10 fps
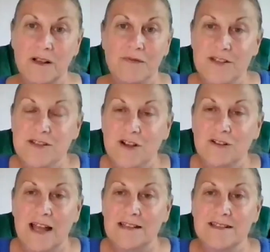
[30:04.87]
And there's
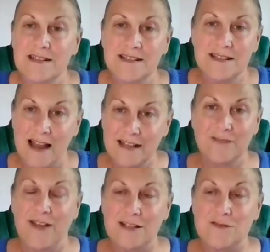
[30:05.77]
no lasting side
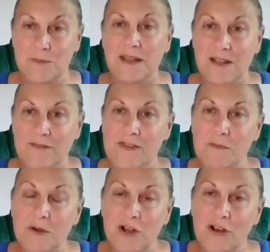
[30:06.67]
effects from giving
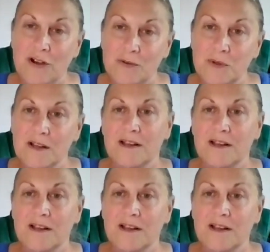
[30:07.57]
them a go.